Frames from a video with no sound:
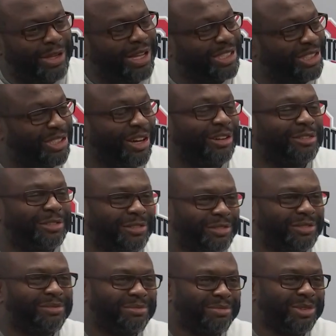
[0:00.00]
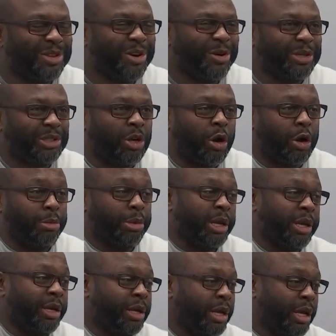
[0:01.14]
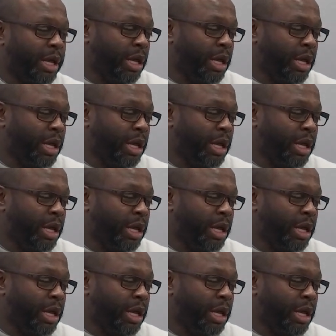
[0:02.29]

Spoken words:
It's tough. You know, it's hard. And,